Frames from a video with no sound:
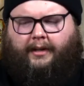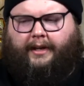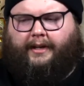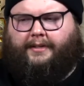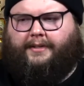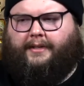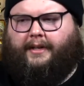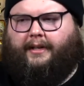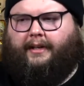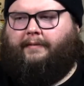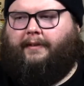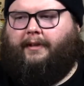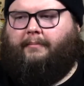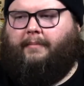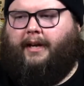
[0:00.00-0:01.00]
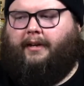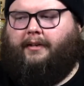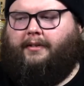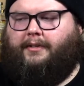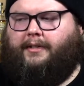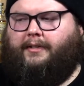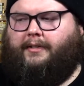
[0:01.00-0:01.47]
like I said, I feel like
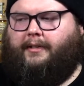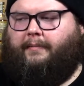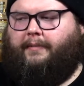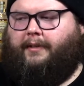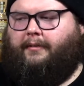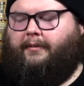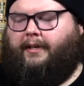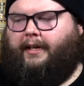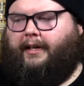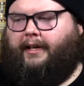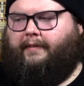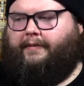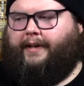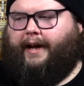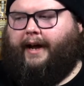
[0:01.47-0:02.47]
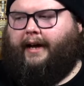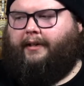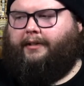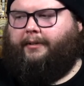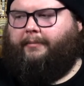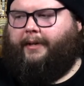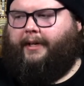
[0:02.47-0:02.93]
Makers is something you kind of have to
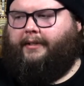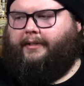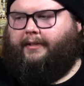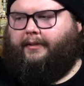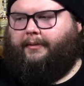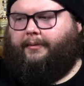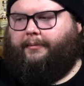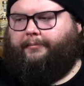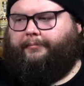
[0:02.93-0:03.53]
acclimate to.